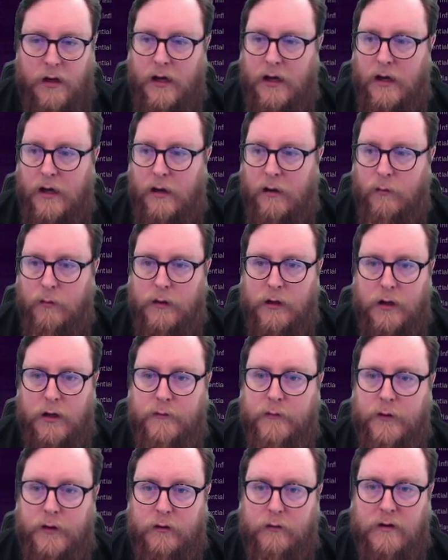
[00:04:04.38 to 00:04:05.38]
We're going to go
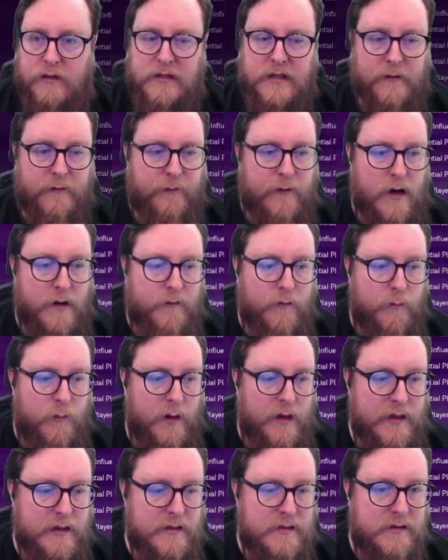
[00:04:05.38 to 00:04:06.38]
for an aggressive, far from
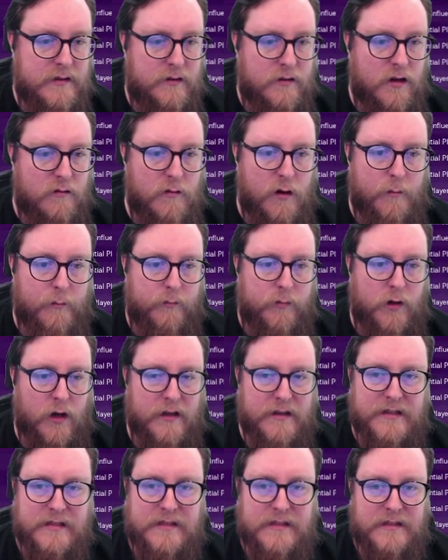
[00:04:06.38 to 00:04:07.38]
pleased. Come on,
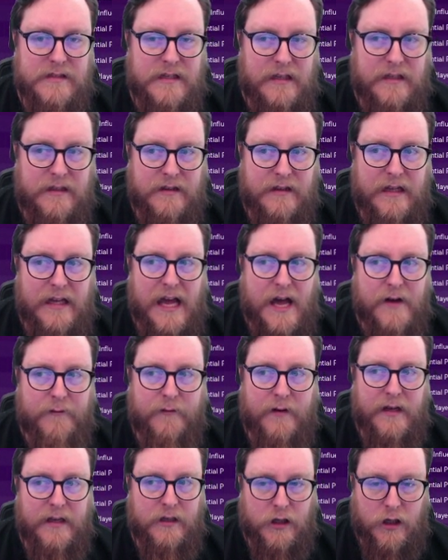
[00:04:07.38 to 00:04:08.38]
guys. This is the
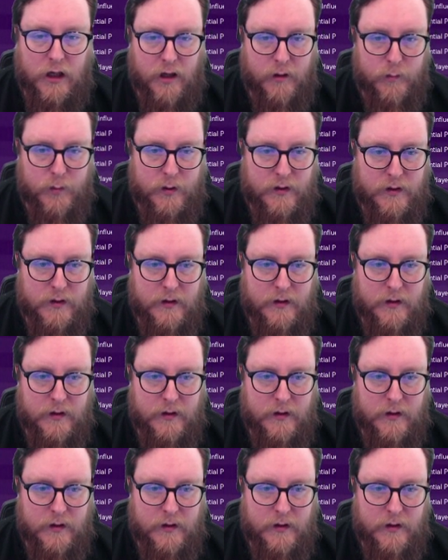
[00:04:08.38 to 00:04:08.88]
FA Cup.